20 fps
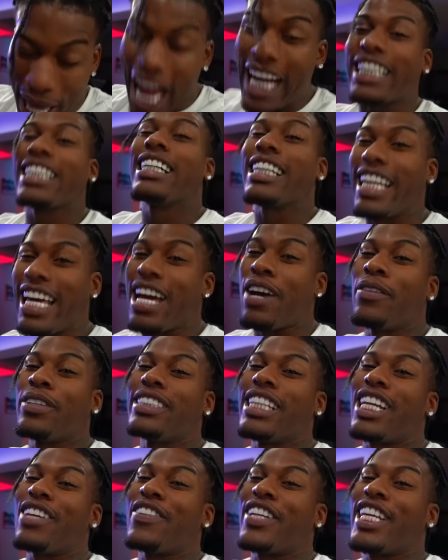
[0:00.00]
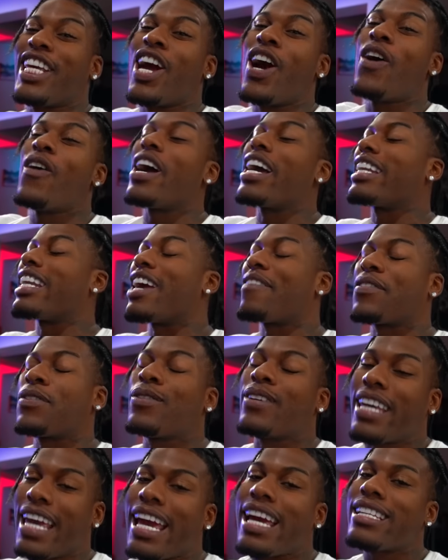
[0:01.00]
back again with another video. And if
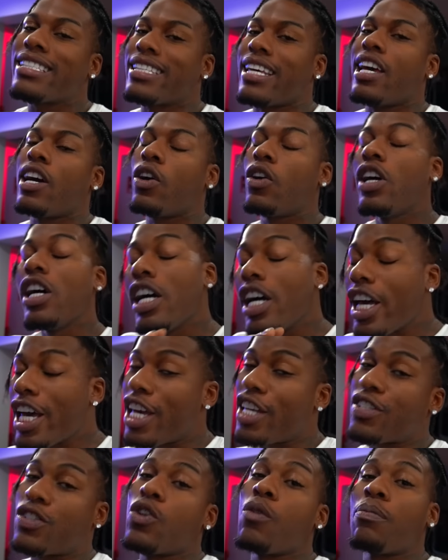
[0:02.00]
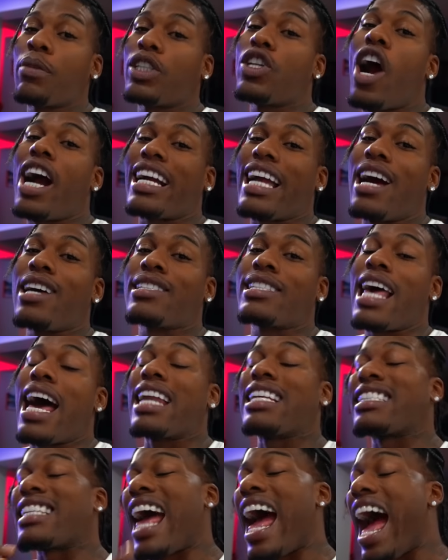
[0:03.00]
you can't tell, it's super dark
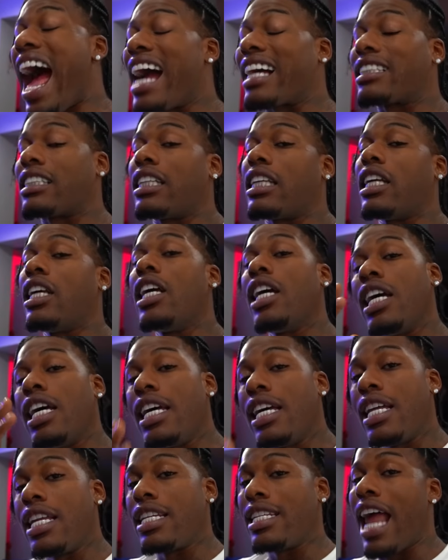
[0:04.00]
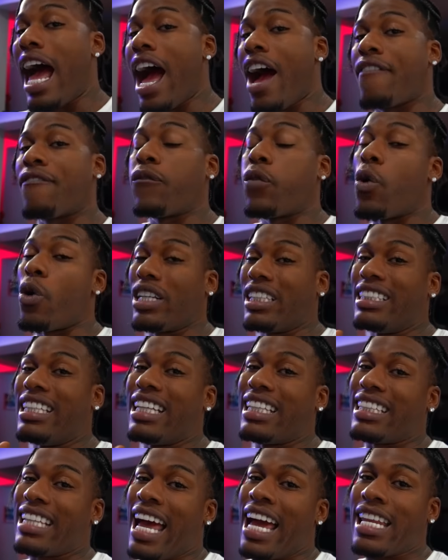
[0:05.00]
outside. It's actually 9:40,
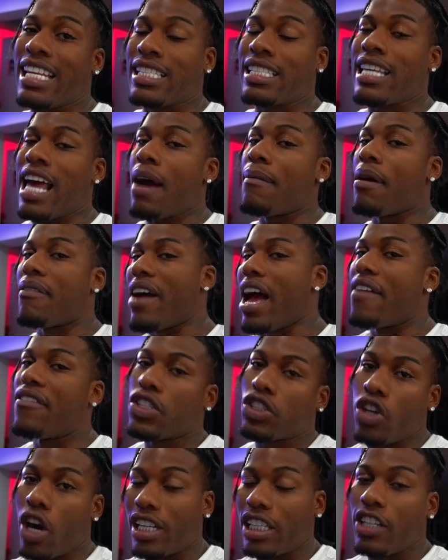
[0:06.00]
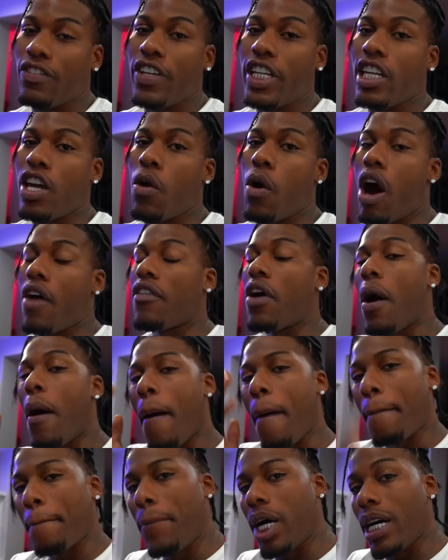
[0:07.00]
the latest time I've ever started a video
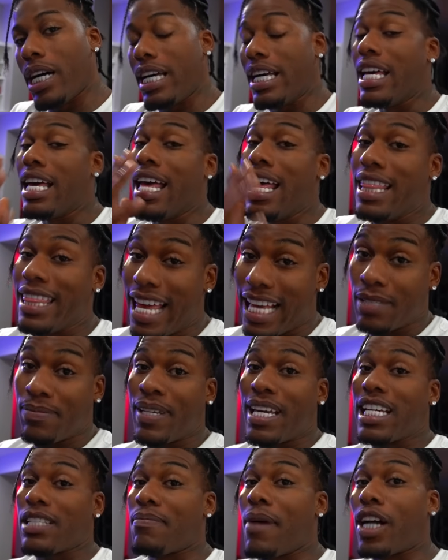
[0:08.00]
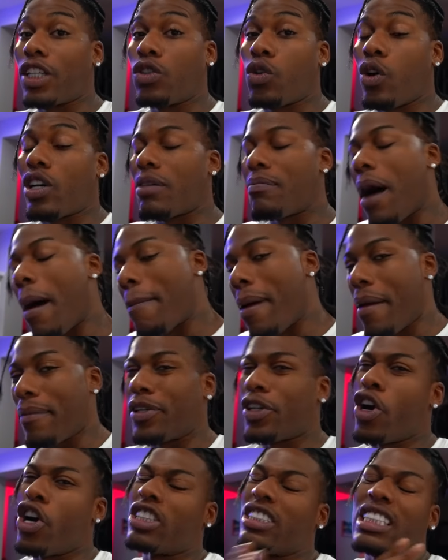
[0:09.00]
off. But that's because my daughter, my
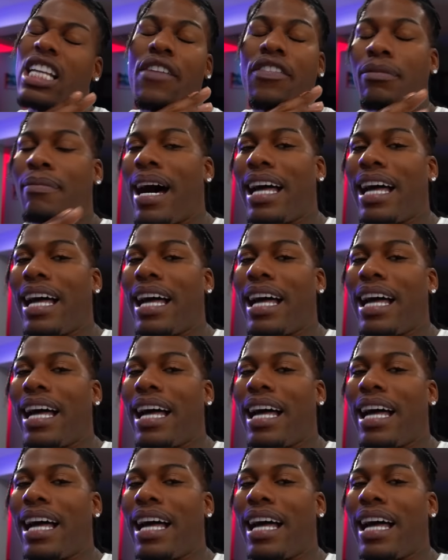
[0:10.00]
baby girl, the love of